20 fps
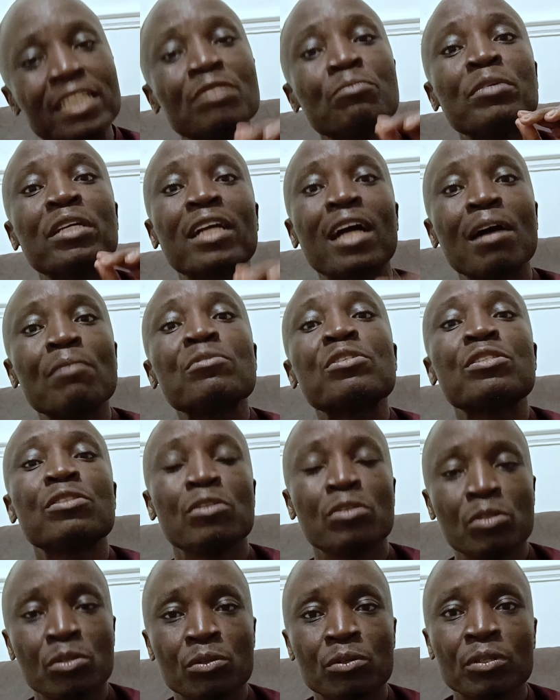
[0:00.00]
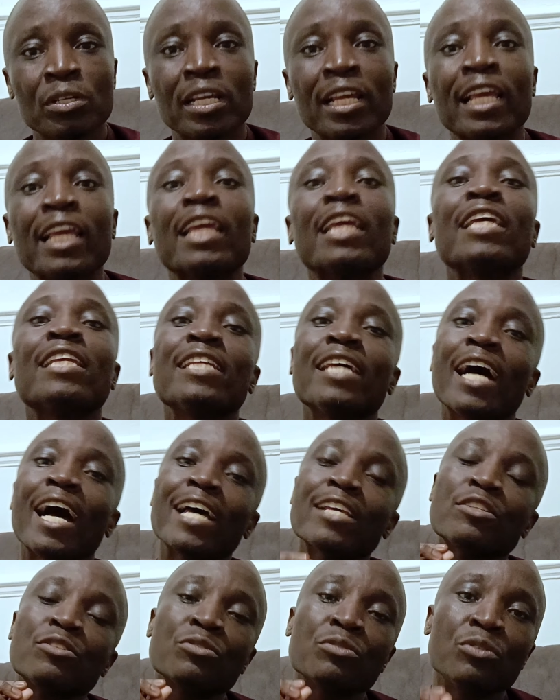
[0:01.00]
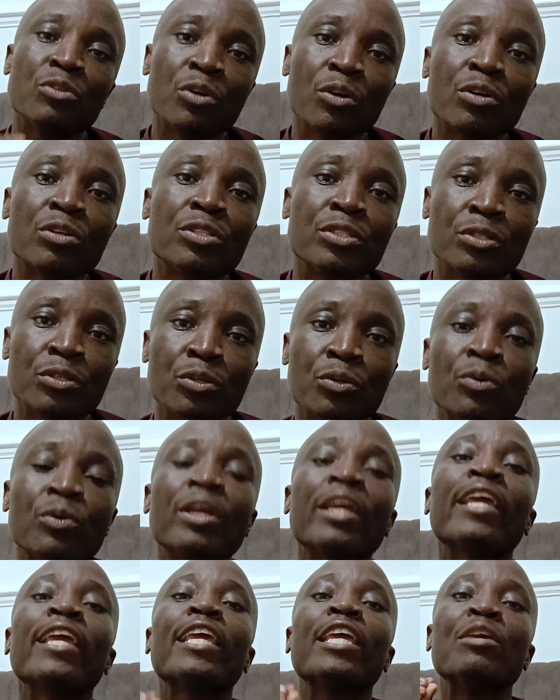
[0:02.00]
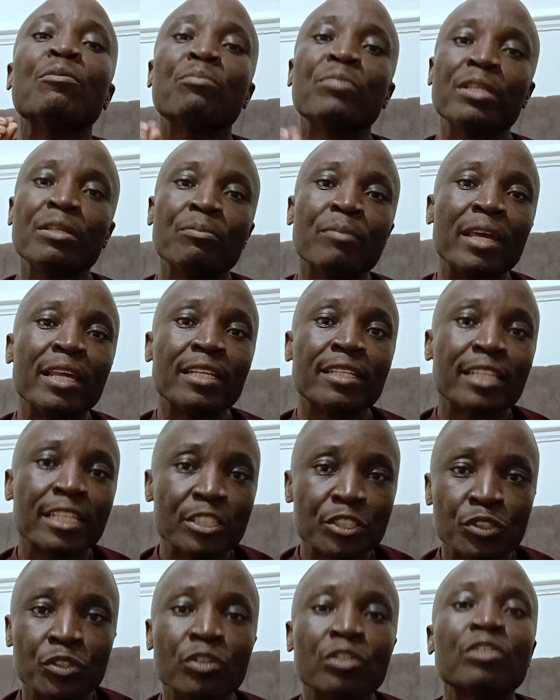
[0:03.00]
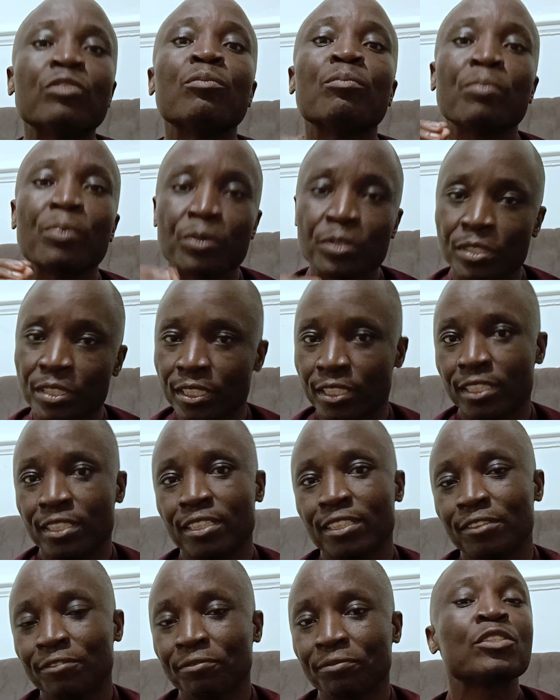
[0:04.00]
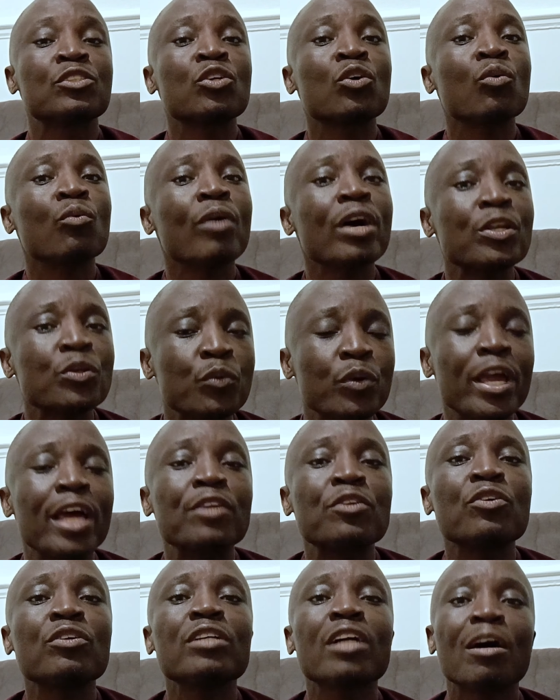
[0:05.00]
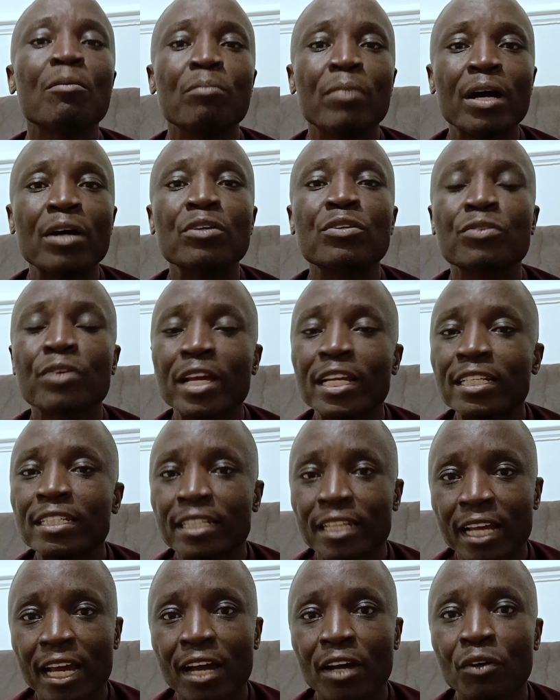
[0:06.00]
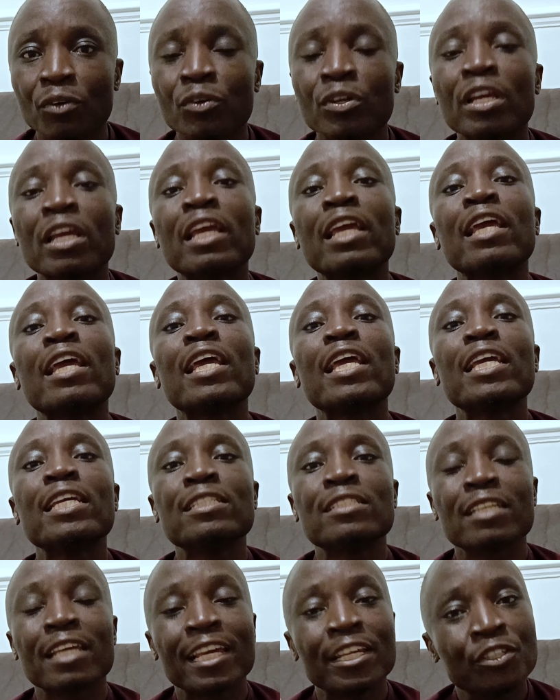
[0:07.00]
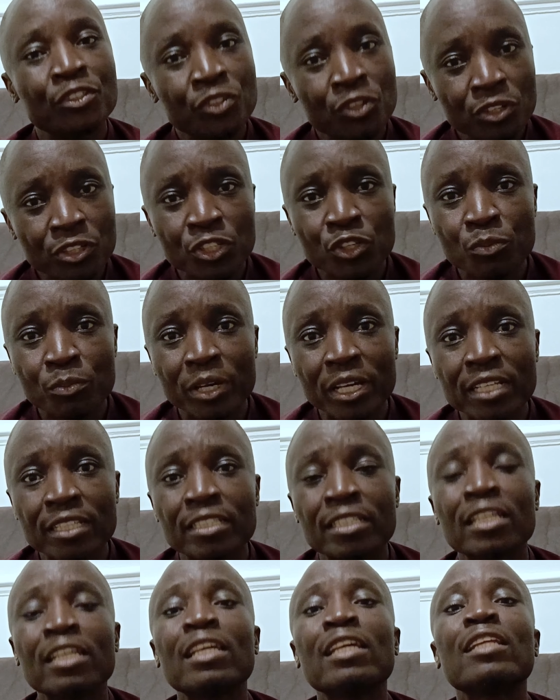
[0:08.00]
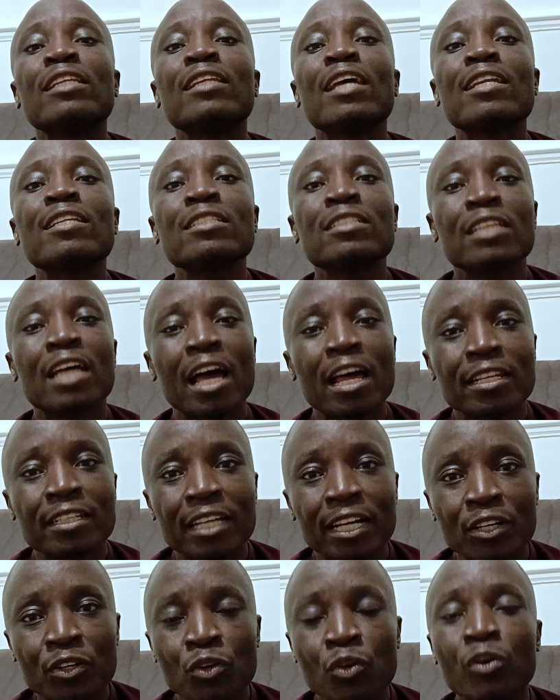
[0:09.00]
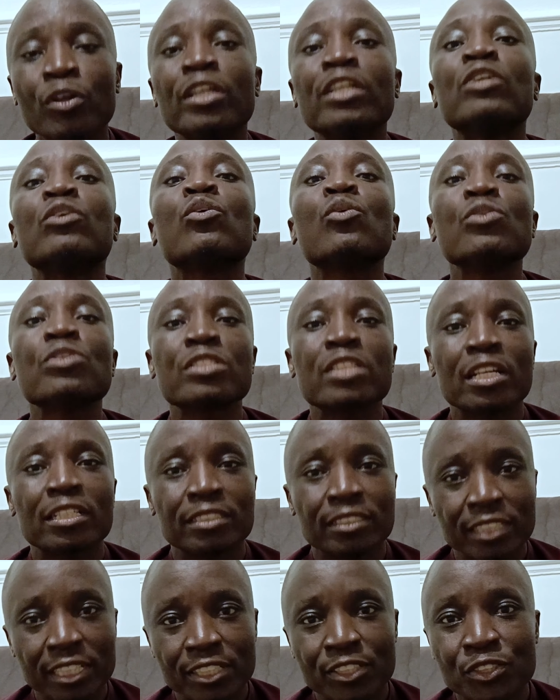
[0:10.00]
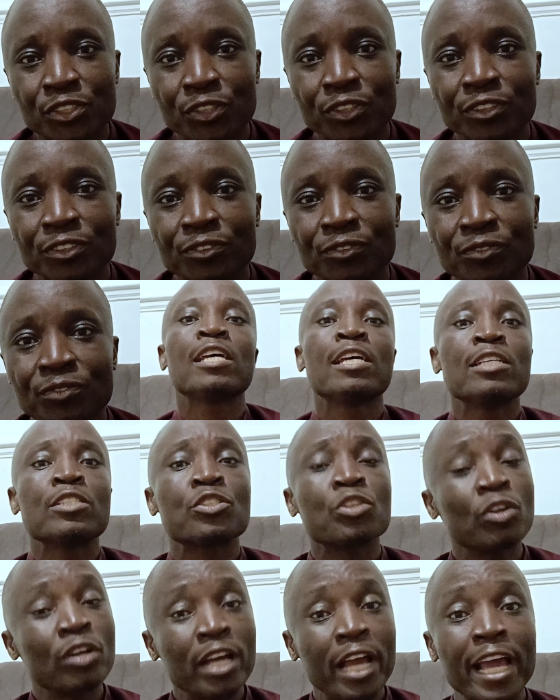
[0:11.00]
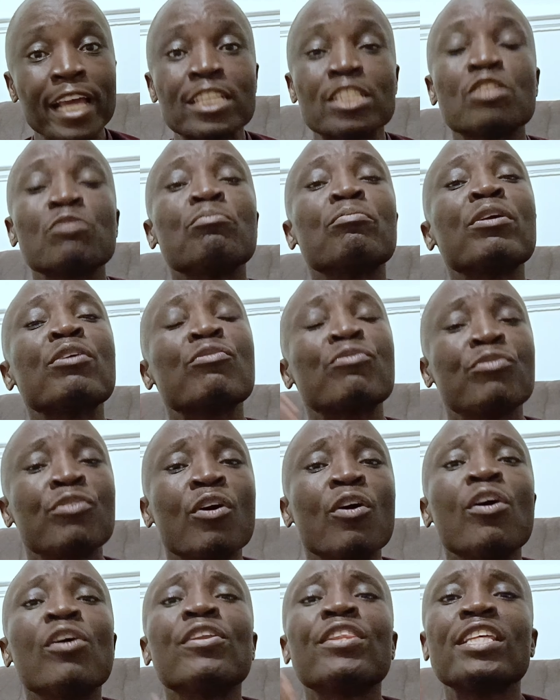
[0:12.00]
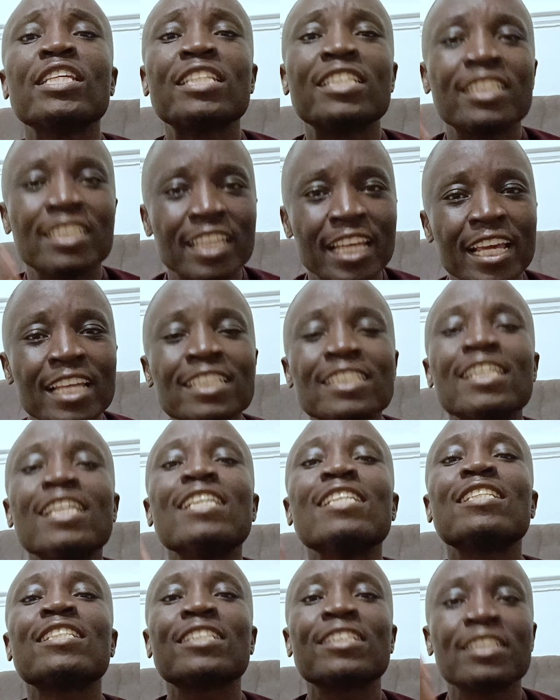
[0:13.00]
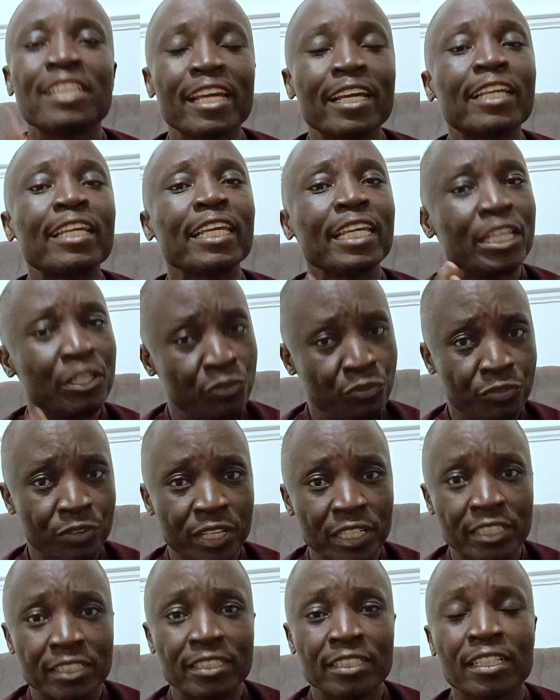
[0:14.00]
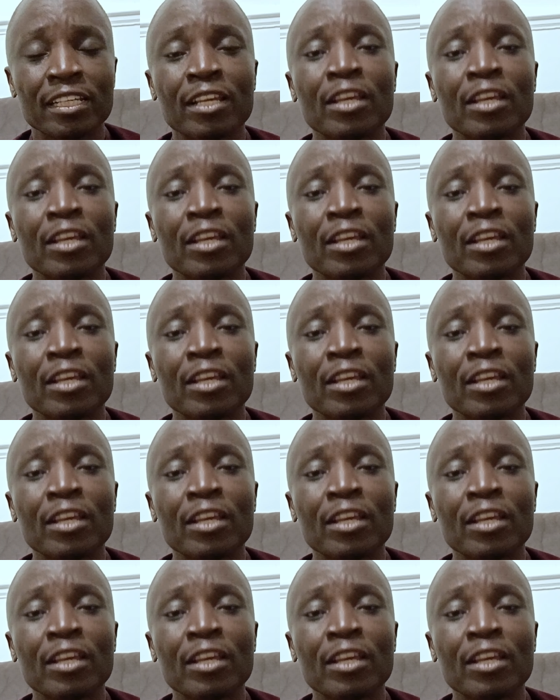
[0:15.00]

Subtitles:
it becomes law, it has to go through implementation process. So what we are talking about right now is a document that is undergoing consultation. So guys, before these changes take effect,